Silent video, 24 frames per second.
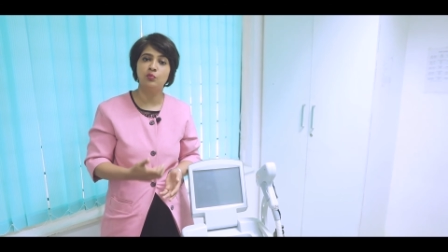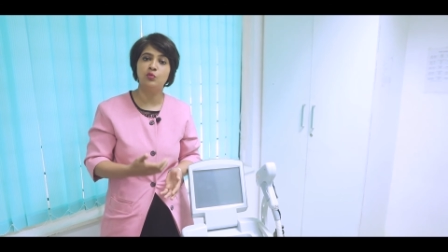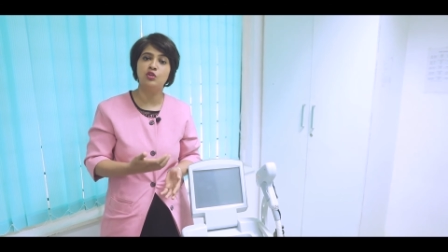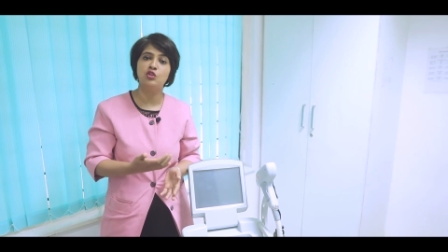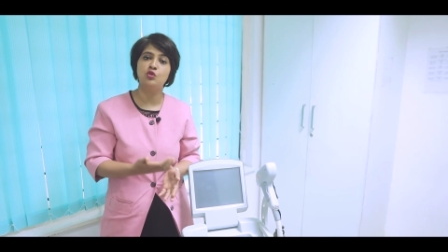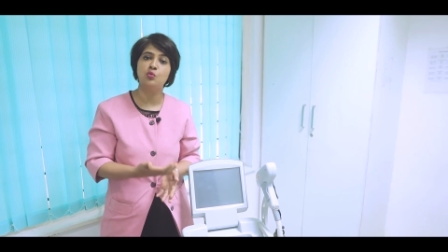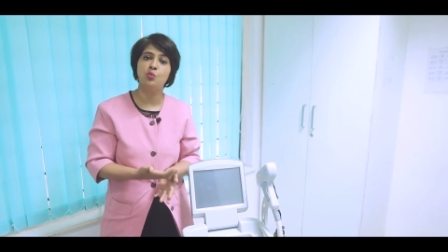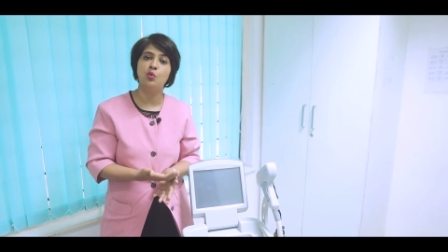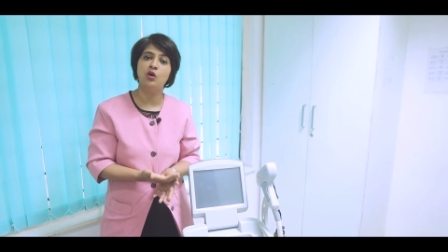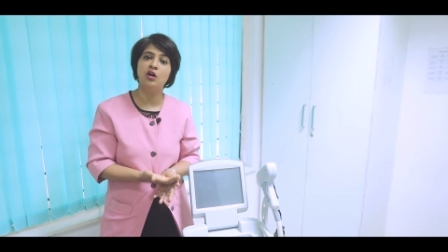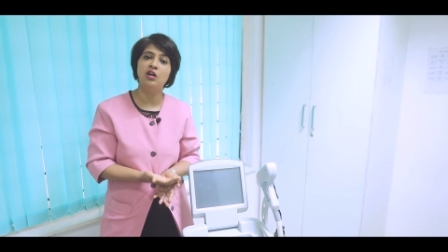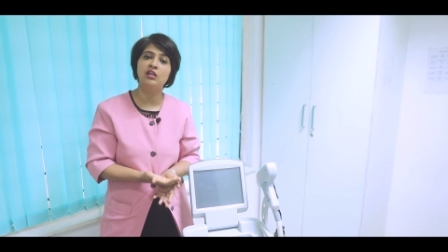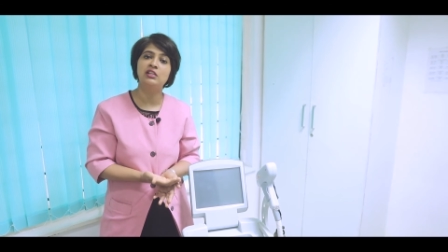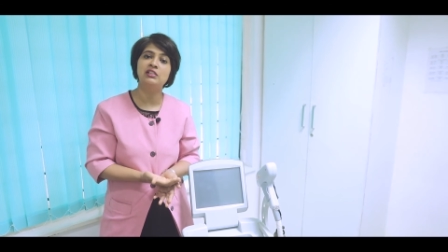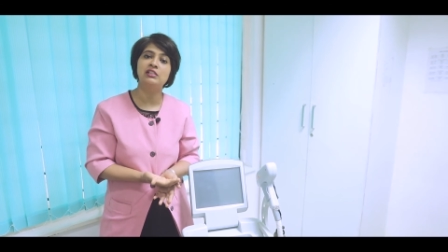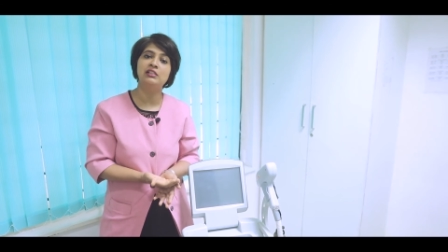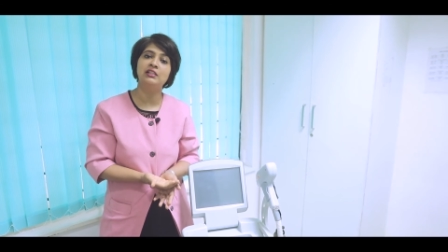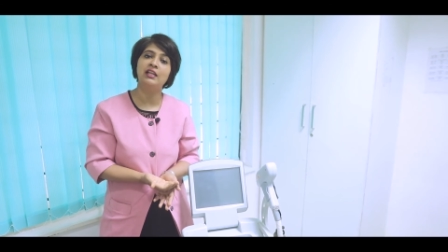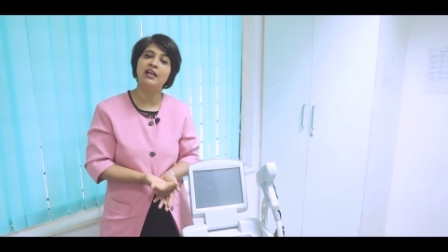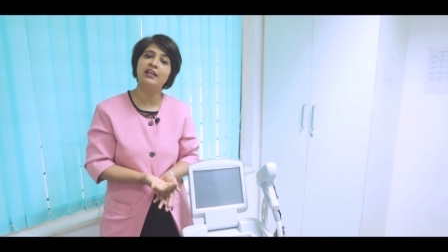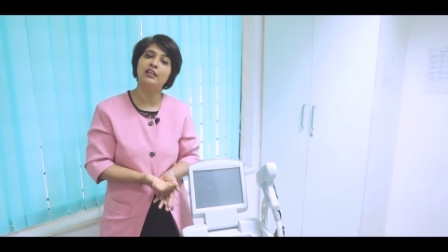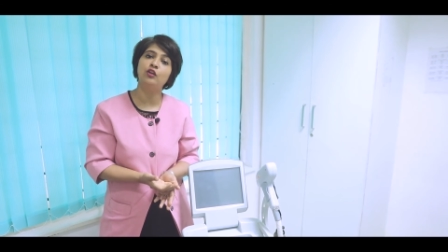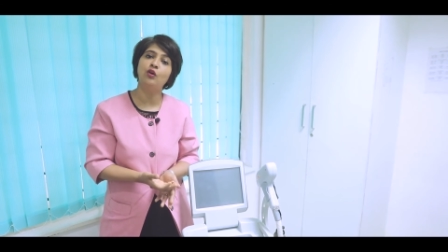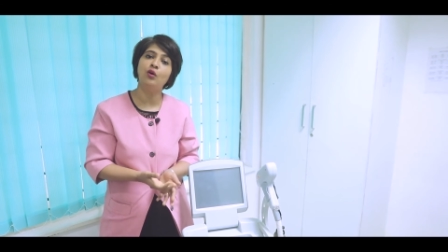which works
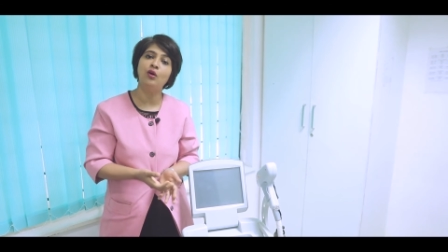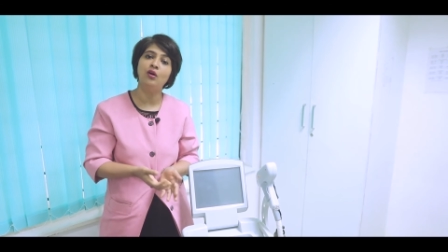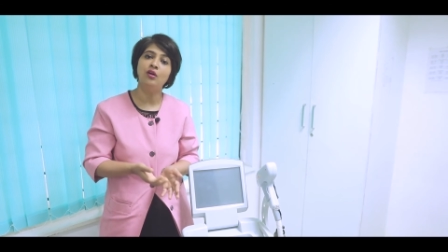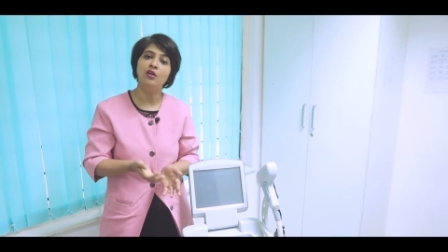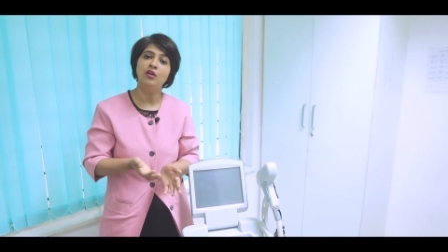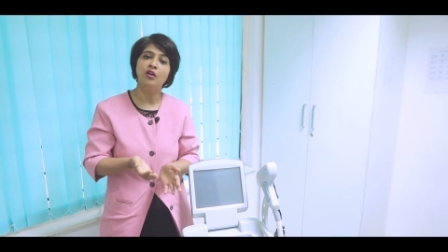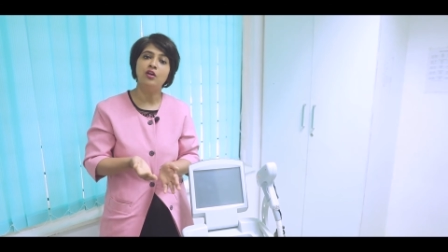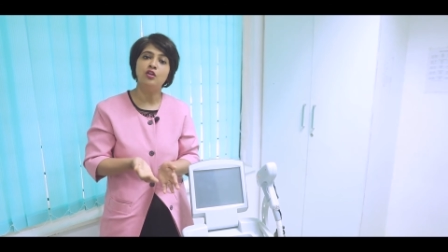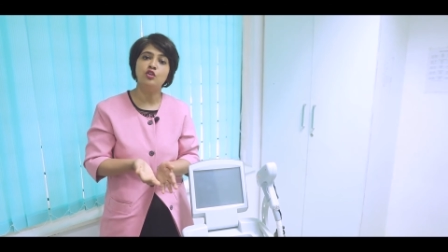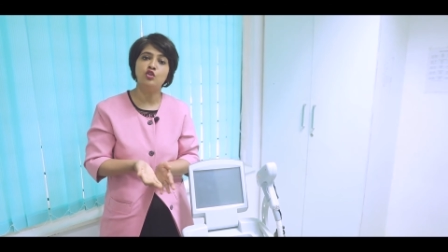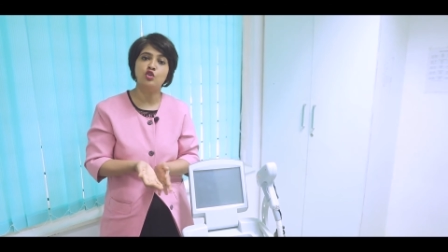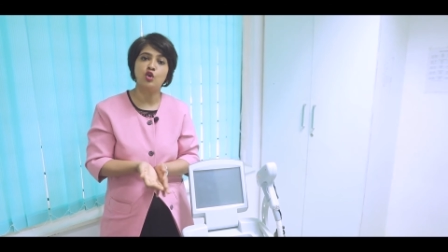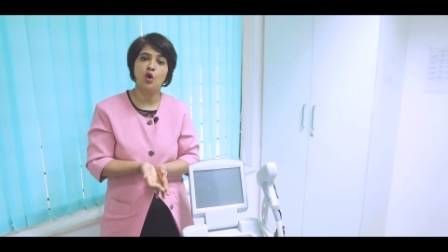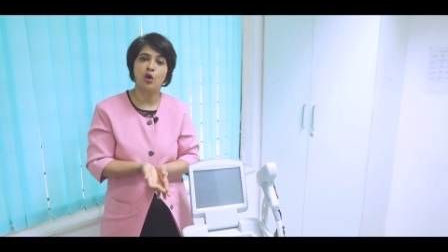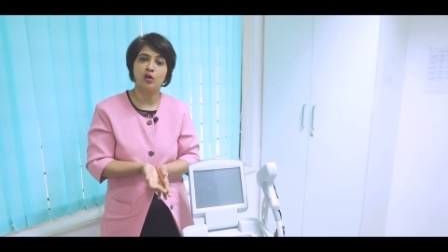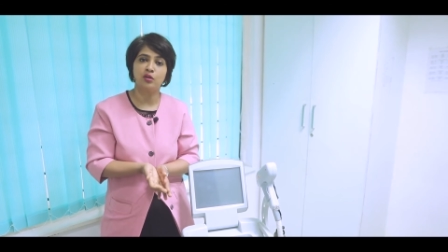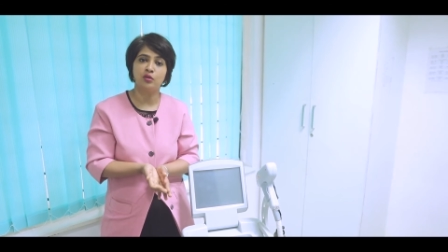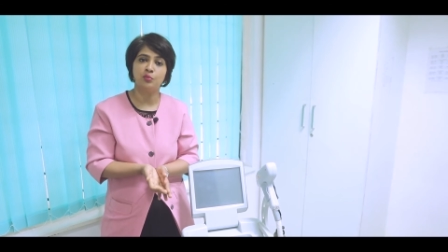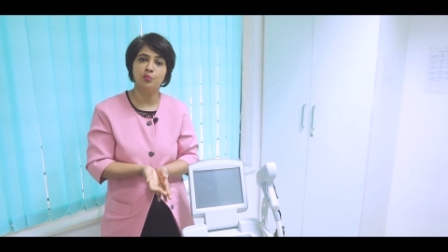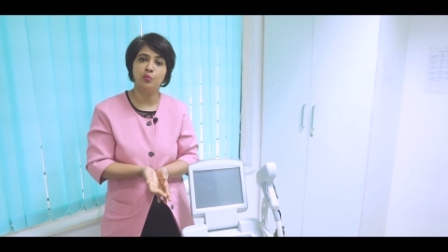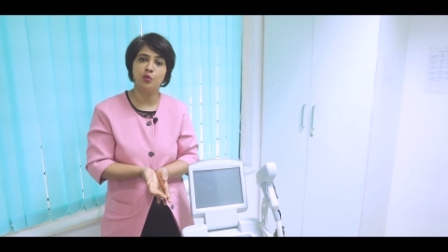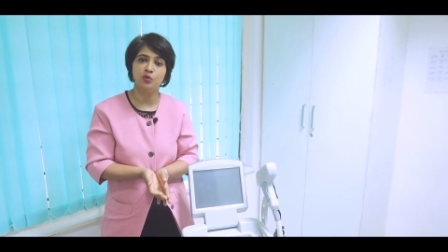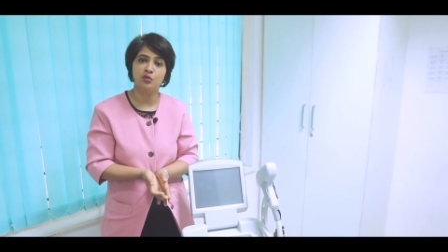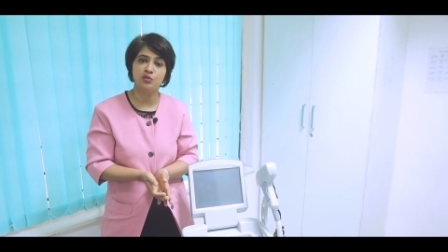like your
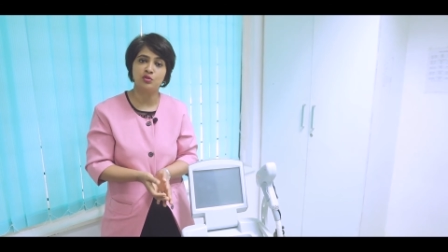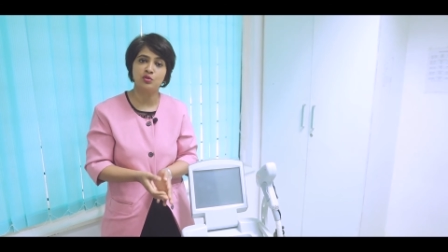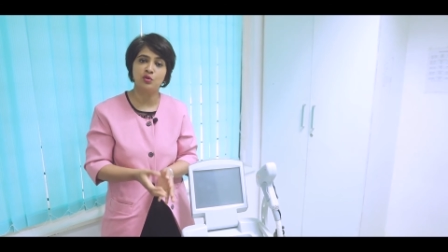shot mode.